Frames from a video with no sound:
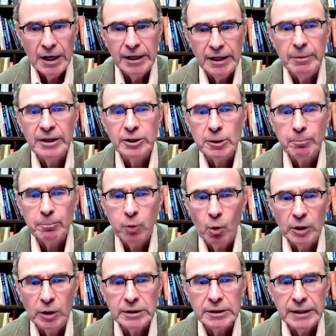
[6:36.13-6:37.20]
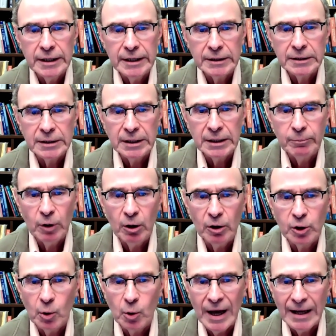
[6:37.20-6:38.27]
And he made the point that
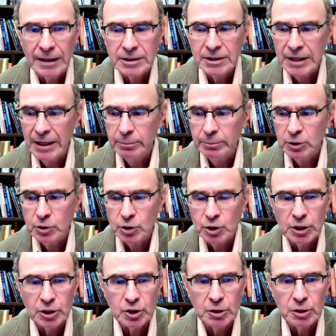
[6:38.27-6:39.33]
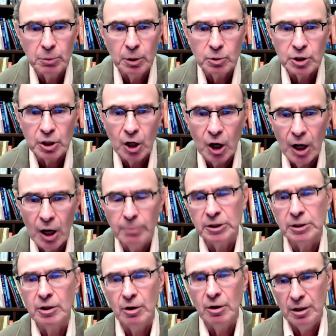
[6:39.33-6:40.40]
although Alzheimer's is the most
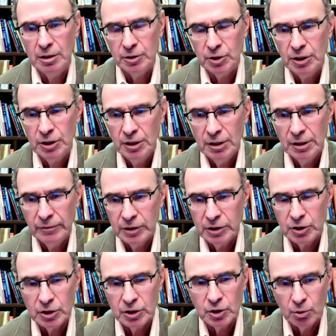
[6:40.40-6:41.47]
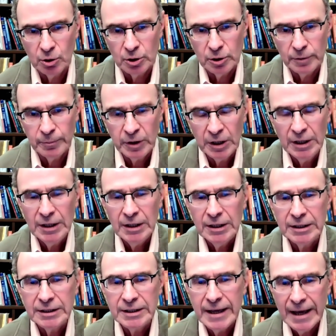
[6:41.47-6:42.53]
common cause of this disorder,
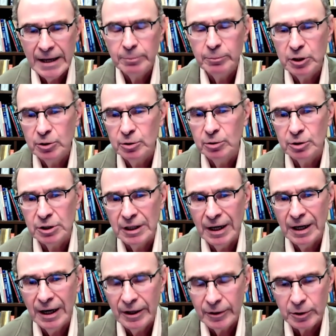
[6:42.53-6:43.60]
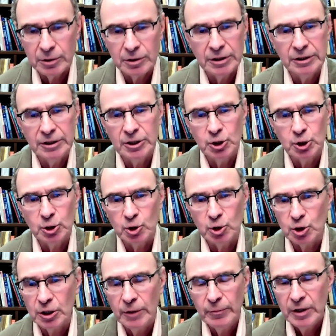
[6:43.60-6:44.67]
it can be due to other
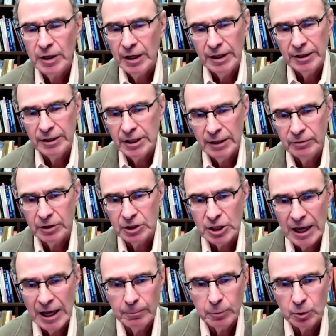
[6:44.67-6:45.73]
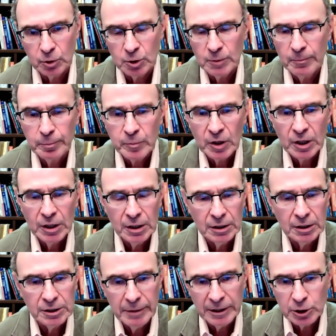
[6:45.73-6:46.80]
conditions. And he gave examples,
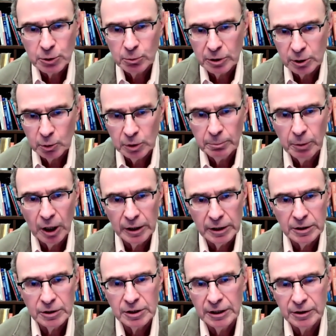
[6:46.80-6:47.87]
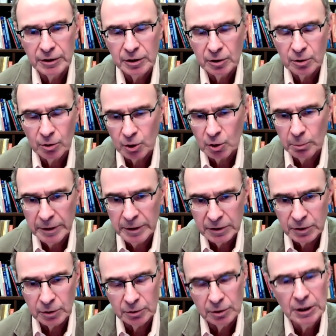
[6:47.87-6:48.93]
dementia with Lewy bodies and cortical
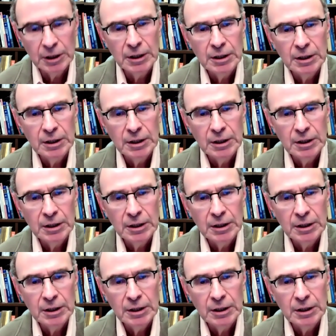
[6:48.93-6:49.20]
basal